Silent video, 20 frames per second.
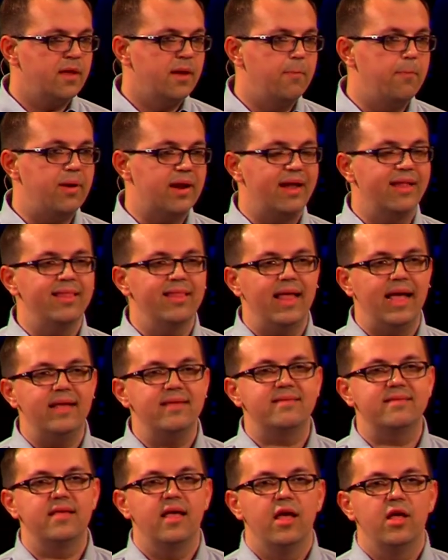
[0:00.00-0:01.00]
But
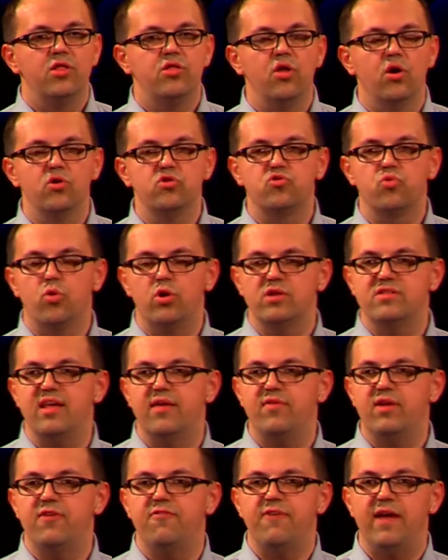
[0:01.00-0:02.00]
unless those words
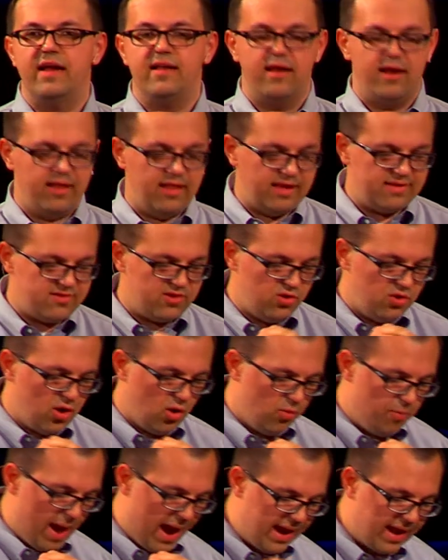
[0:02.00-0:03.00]
have an effect, and unless you
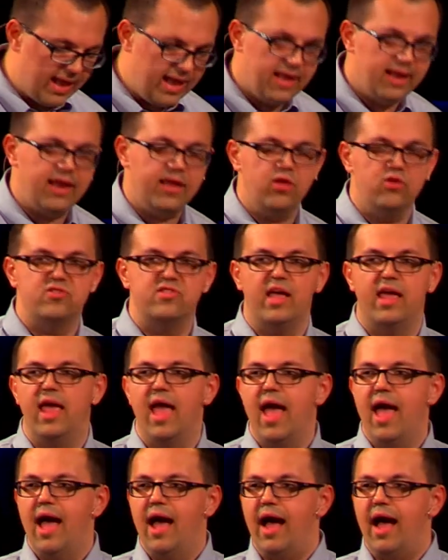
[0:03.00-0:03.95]
go back in and you say,